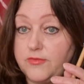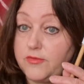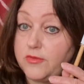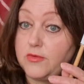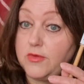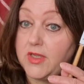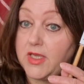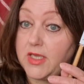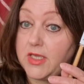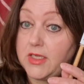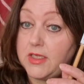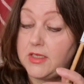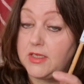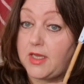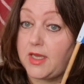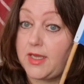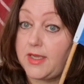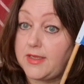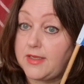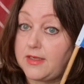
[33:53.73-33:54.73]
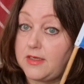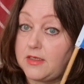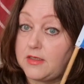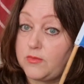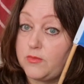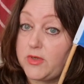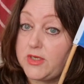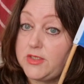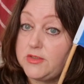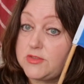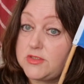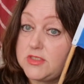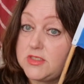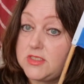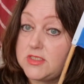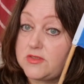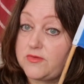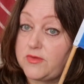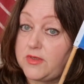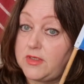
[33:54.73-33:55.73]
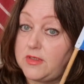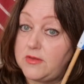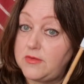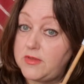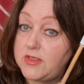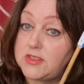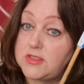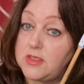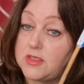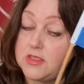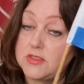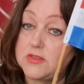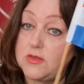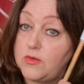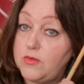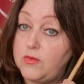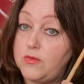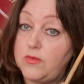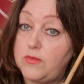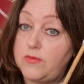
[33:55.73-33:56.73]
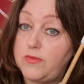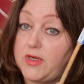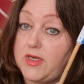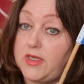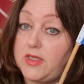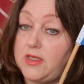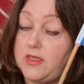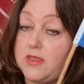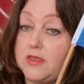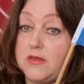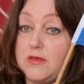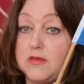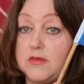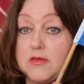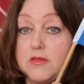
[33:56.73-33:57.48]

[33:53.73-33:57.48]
Today, eigenlijk, when you see this video, it's already